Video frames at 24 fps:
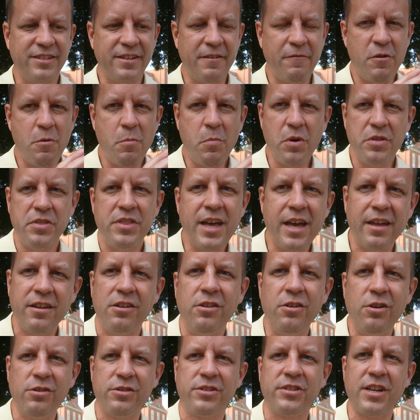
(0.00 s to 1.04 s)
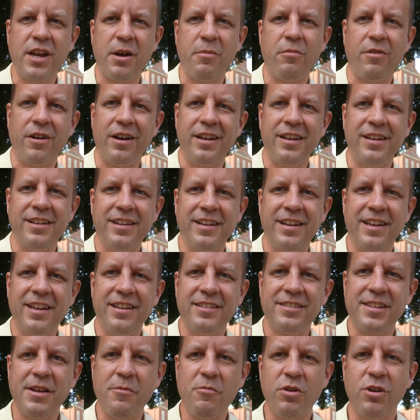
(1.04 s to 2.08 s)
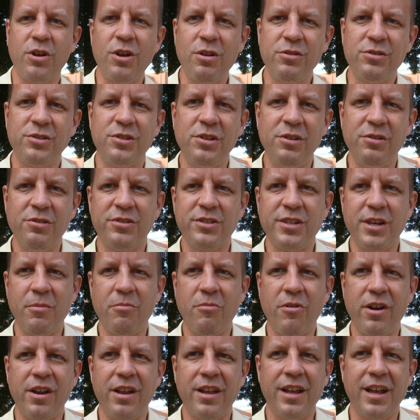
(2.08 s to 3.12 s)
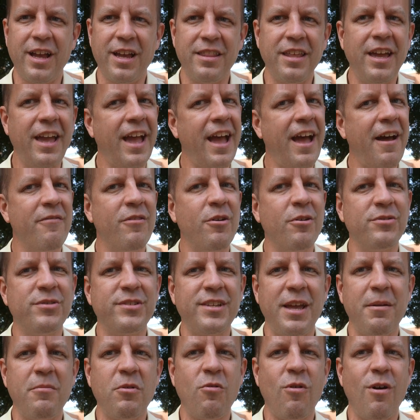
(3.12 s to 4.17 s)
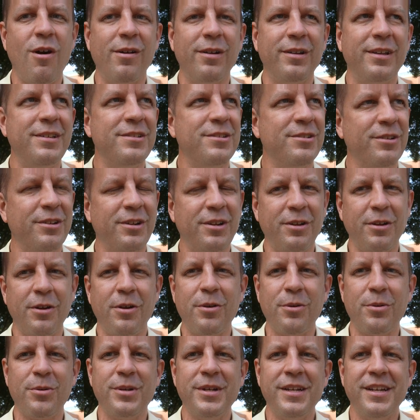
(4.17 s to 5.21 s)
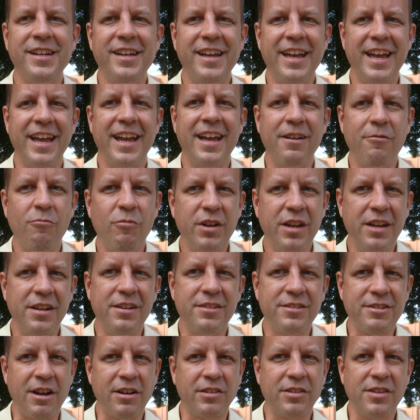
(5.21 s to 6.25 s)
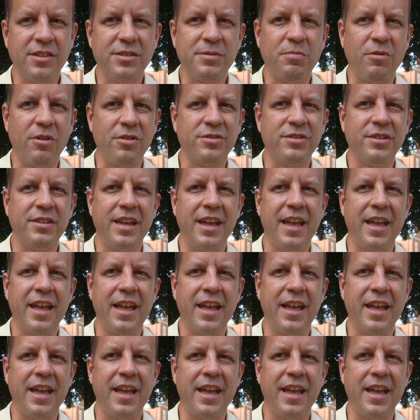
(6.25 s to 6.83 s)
if you put that in your summary and someone goes to your summary and they have those same qualities, they're going to go, hey, we need to talk to this person.